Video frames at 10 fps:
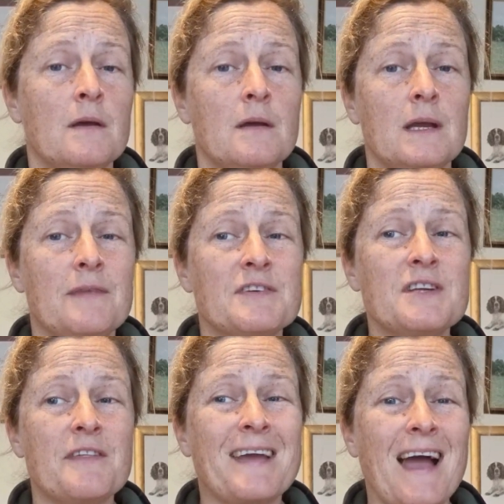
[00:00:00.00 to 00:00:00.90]
If there's
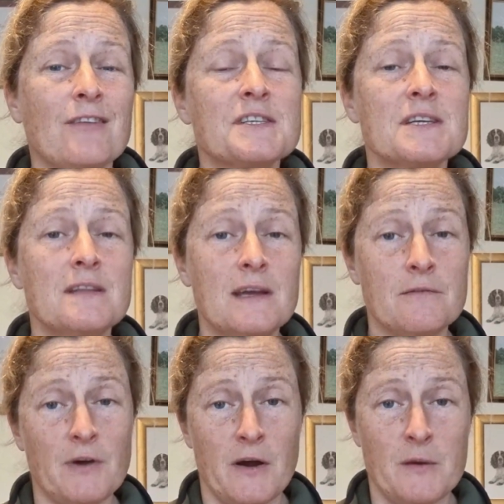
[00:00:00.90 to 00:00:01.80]
nothing else in the
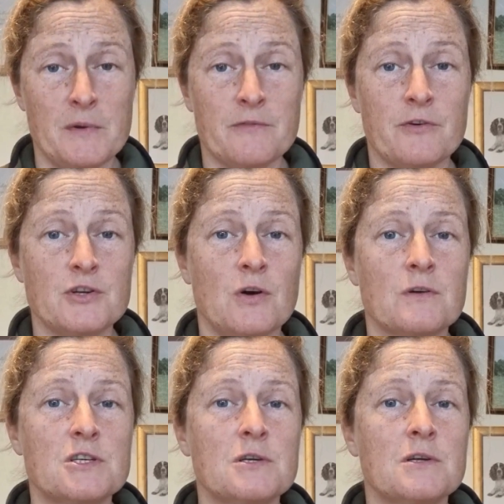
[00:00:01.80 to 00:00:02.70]
environment for a
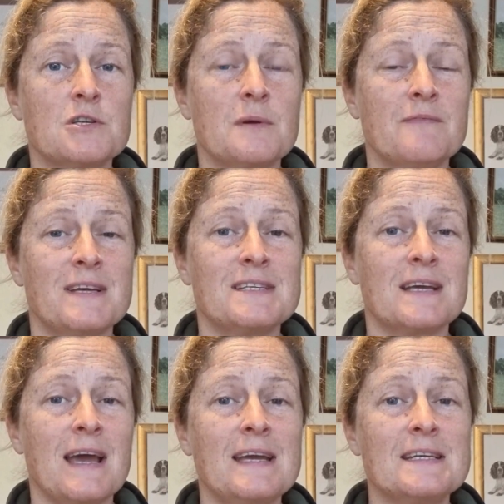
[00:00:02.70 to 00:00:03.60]
dog to
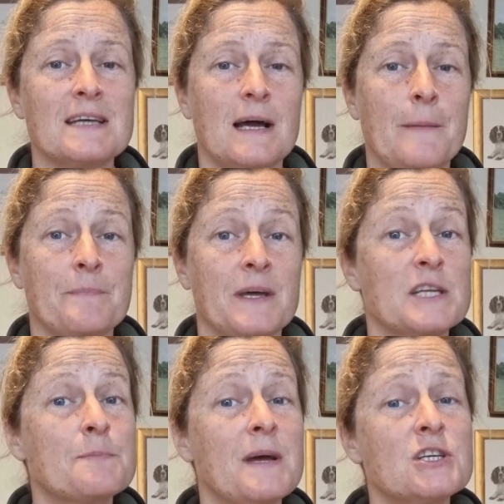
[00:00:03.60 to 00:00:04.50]
investigate, and
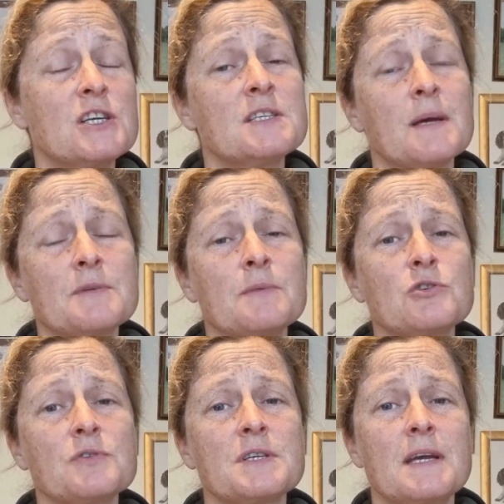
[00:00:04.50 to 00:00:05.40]
especially sometimes
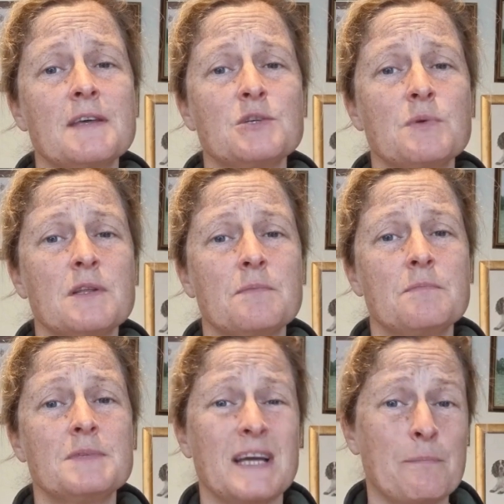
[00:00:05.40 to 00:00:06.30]
you'll see this with,
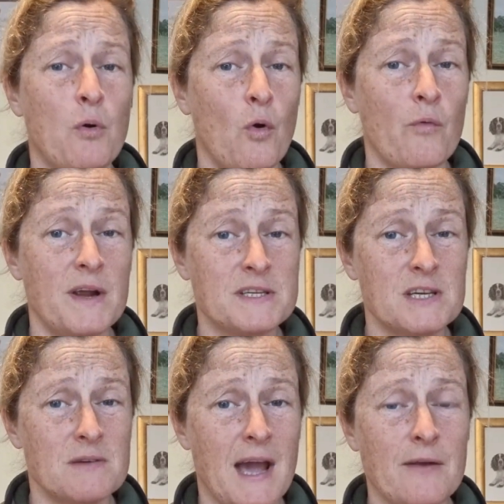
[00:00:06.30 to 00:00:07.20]
say, poor
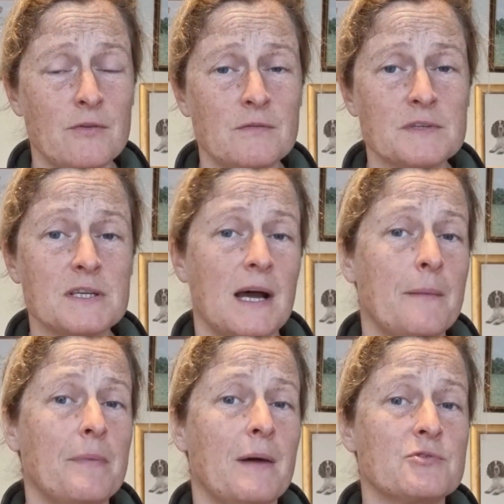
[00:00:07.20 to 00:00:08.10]
rescue kennels,
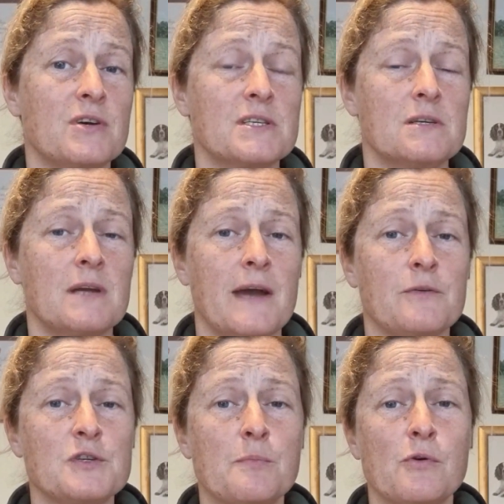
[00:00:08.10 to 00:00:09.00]
perhaps rescue
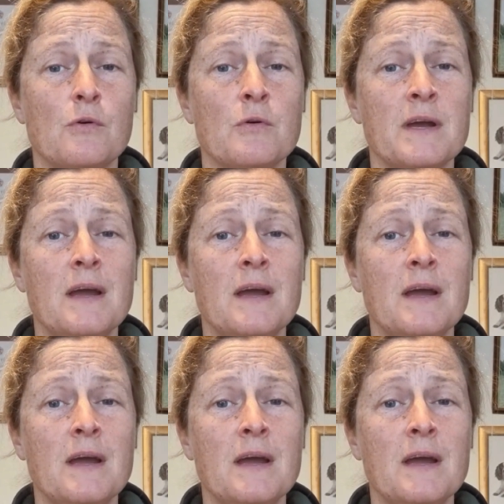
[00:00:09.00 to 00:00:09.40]
kennels abroad.